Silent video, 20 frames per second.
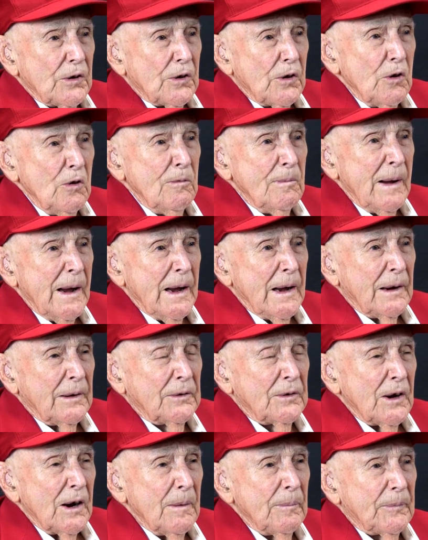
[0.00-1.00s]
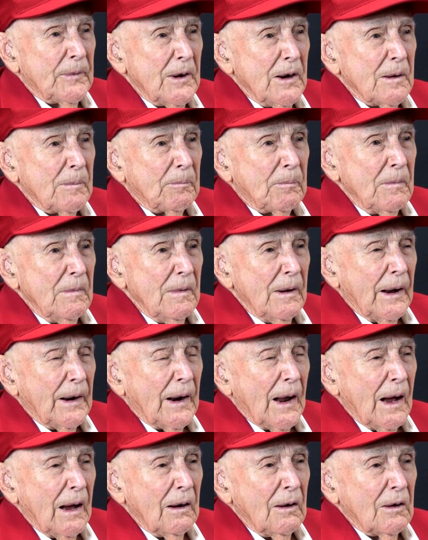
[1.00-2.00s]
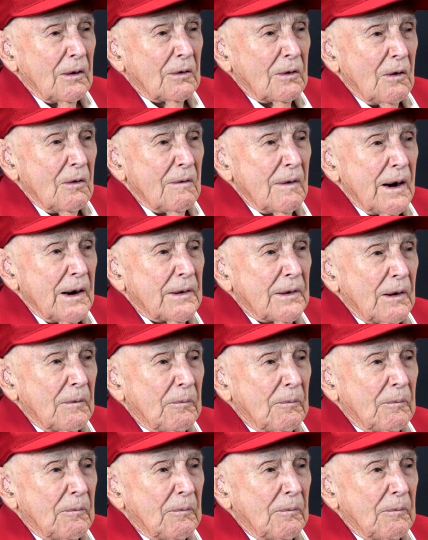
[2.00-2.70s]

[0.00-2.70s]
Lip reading: 2 men jumped up, and I looked over at